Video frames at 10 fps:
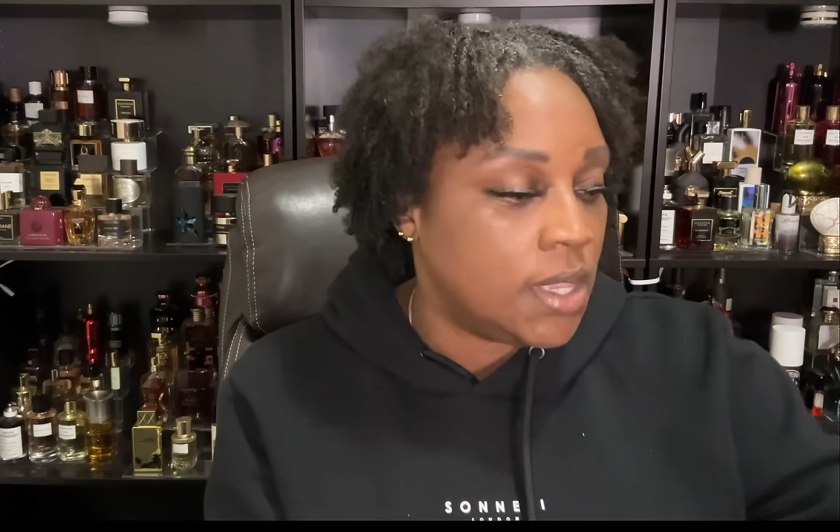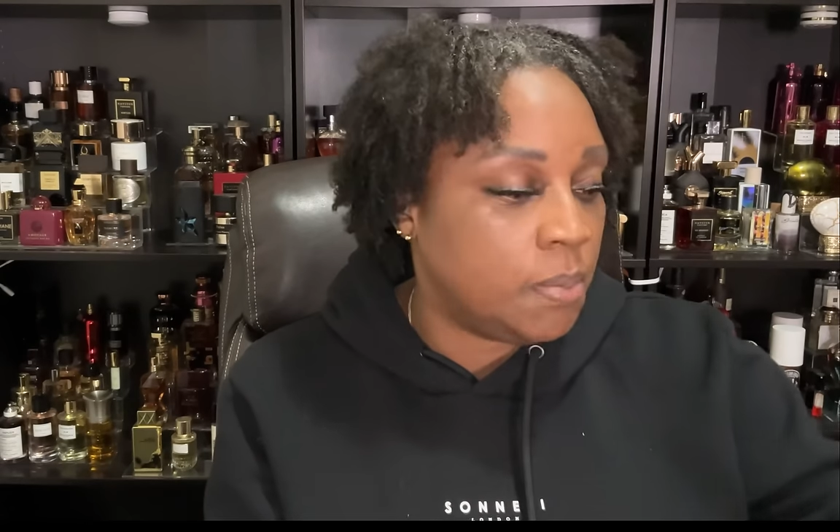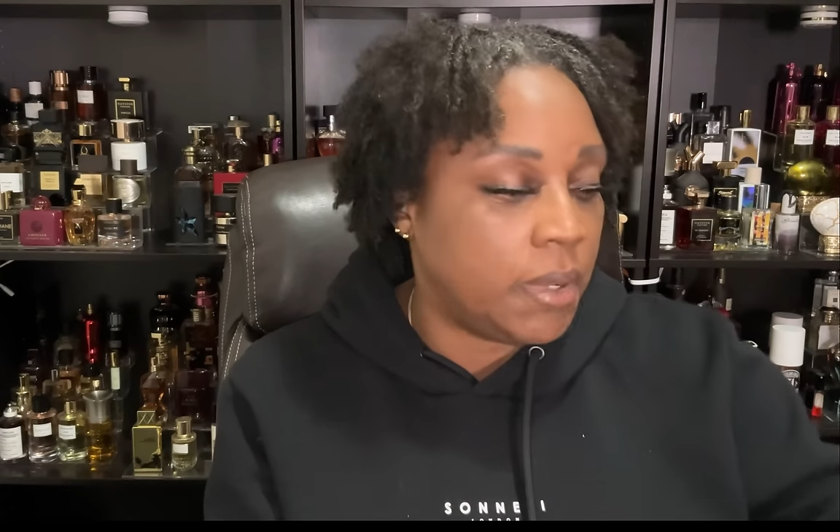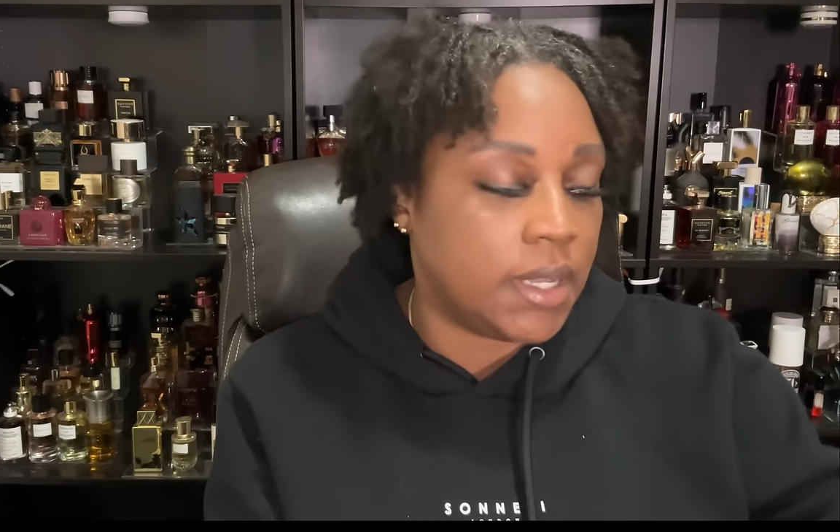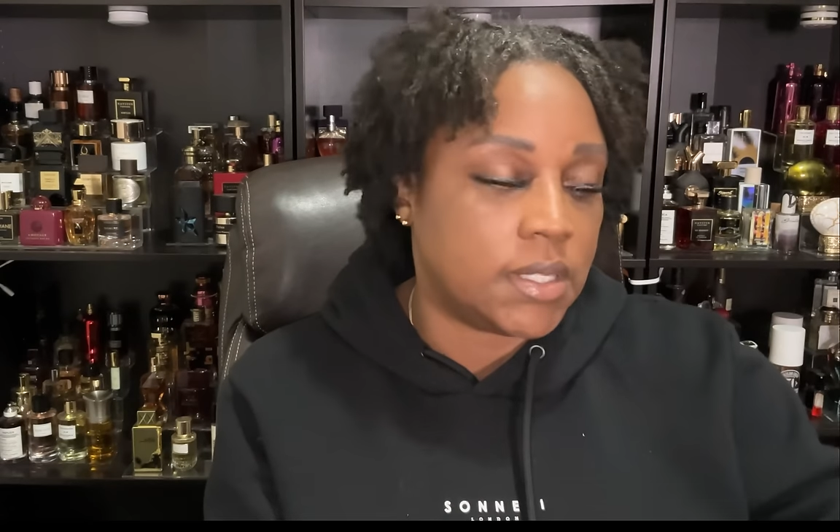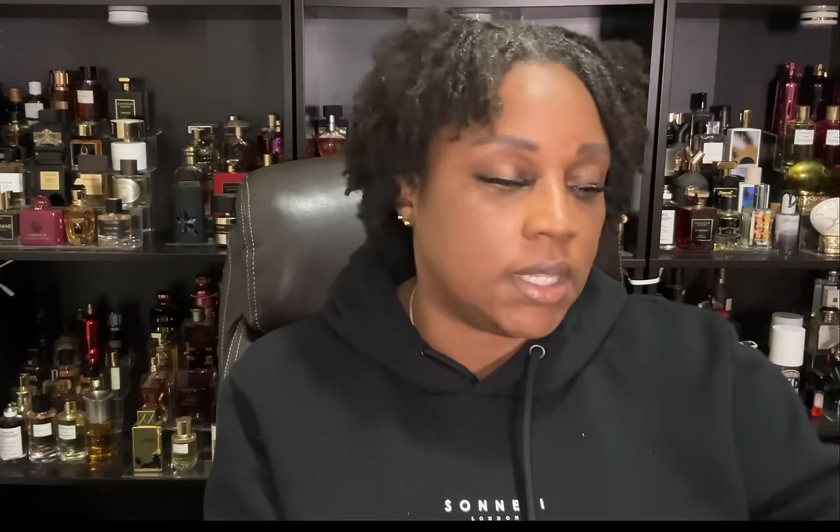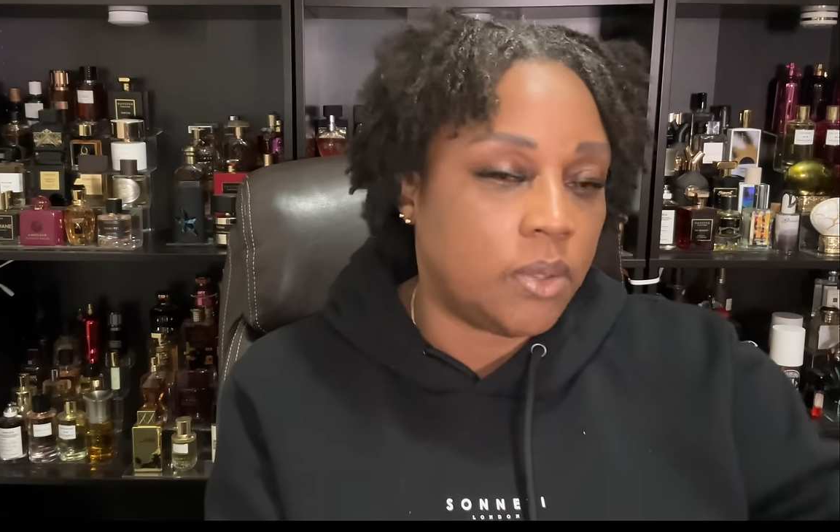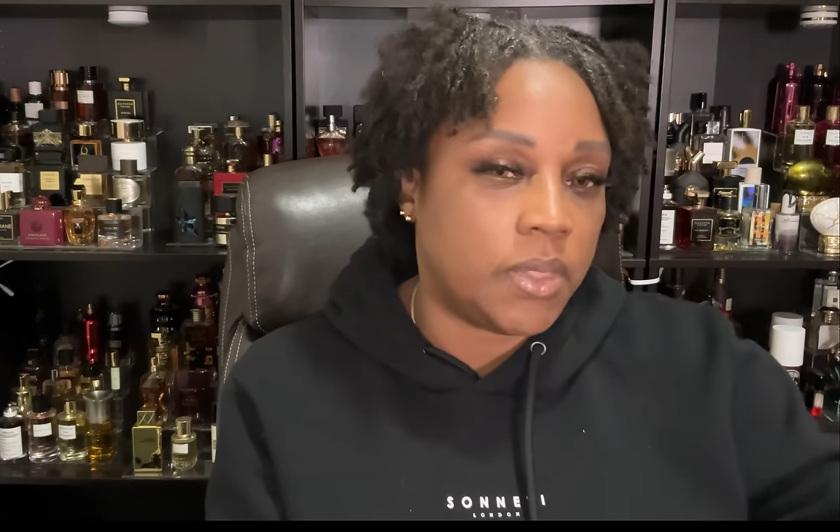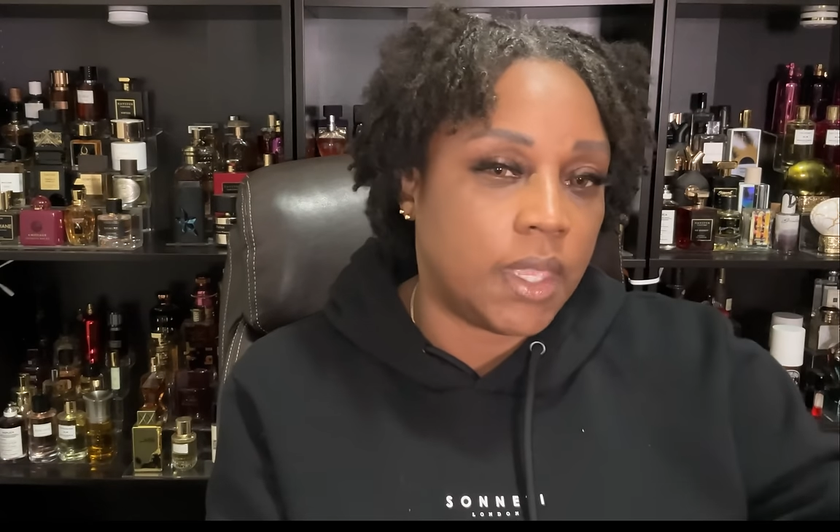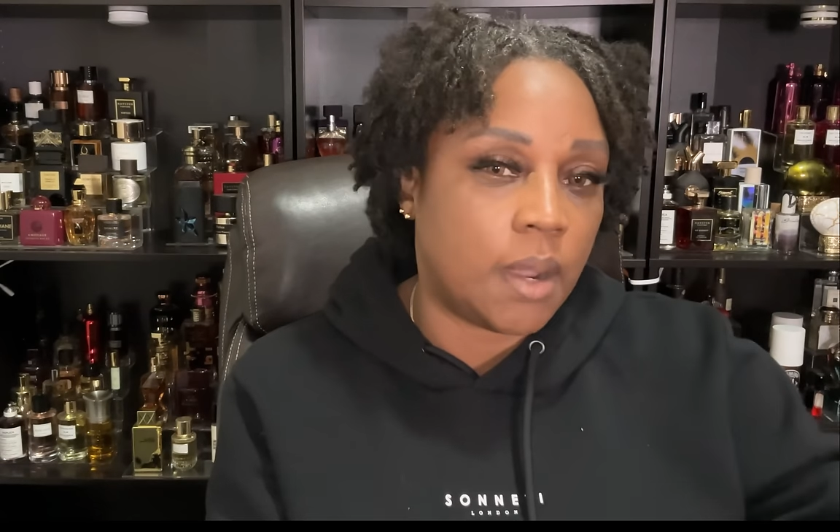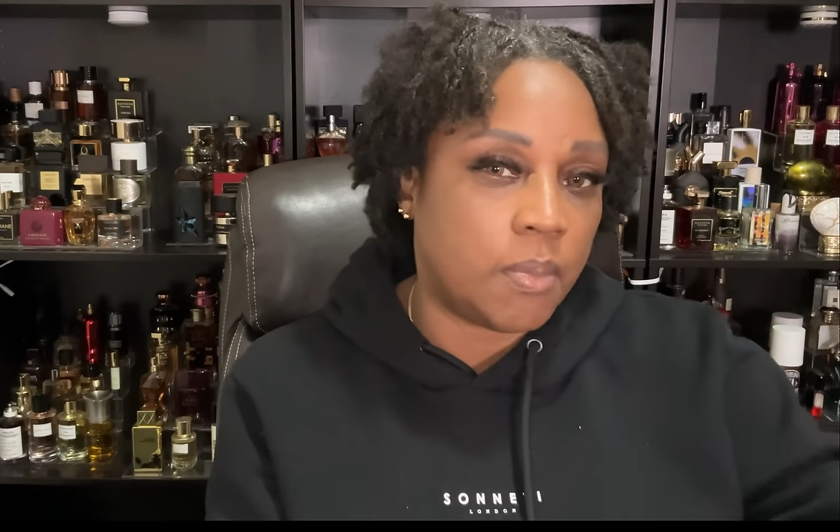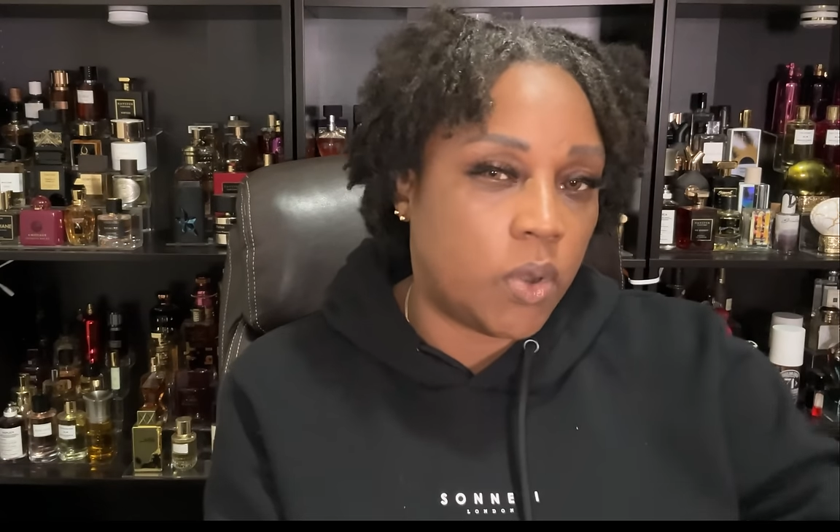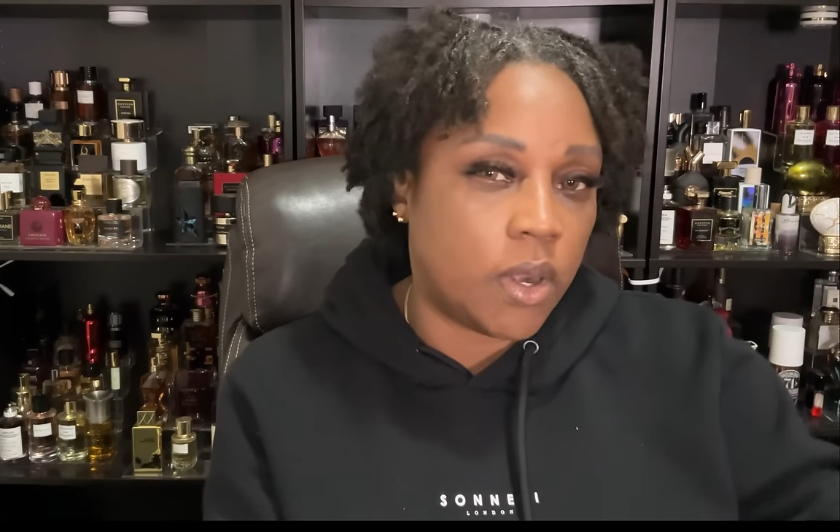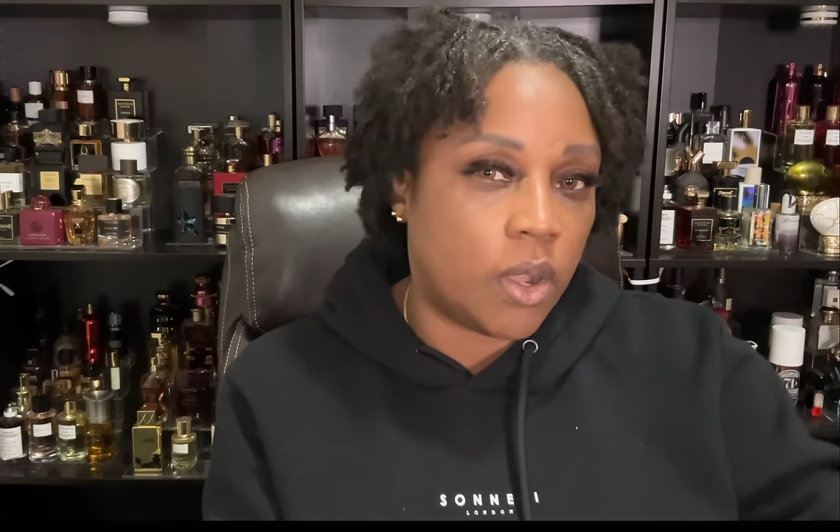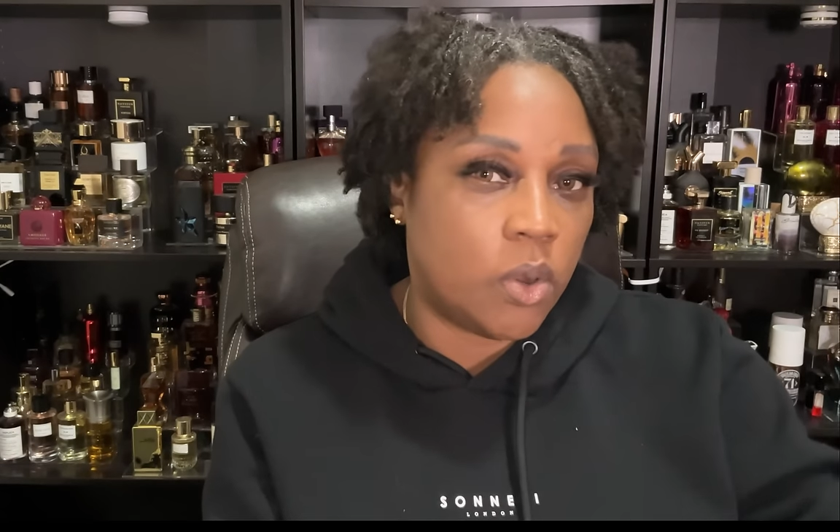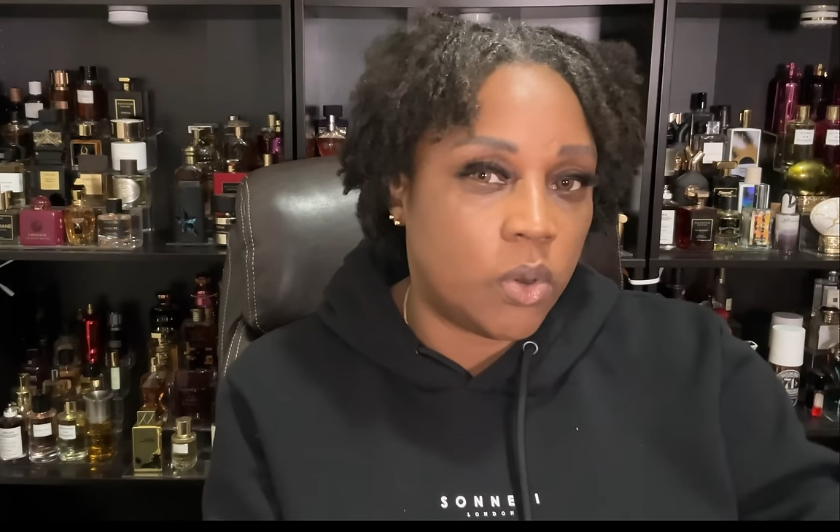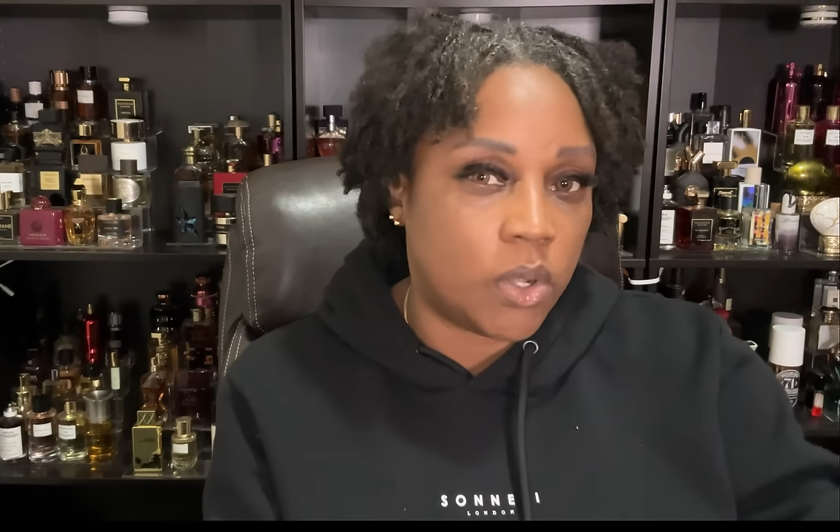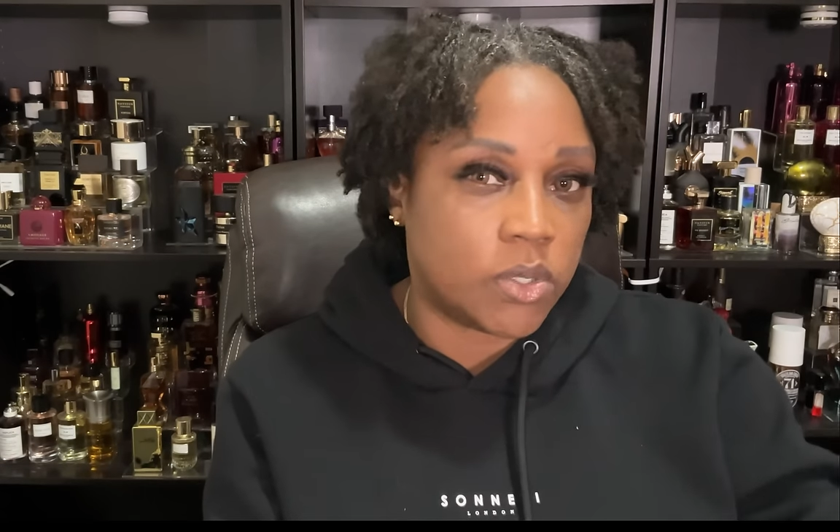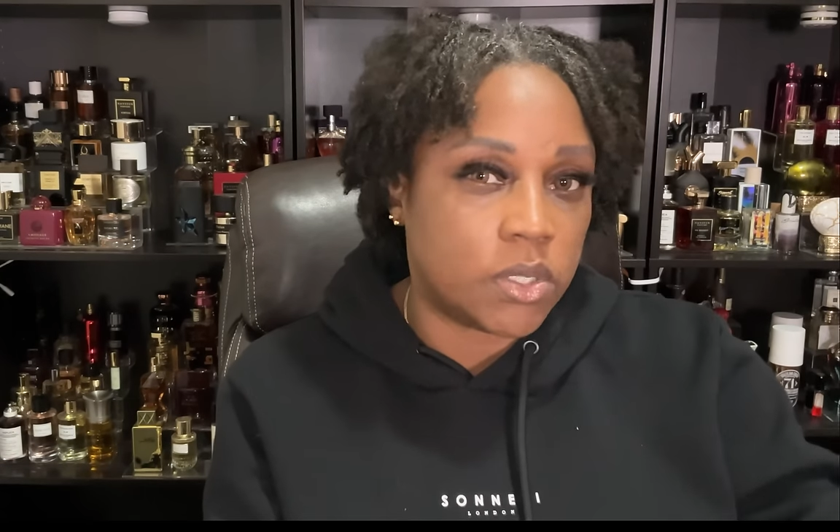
But until then, I'm going to hold on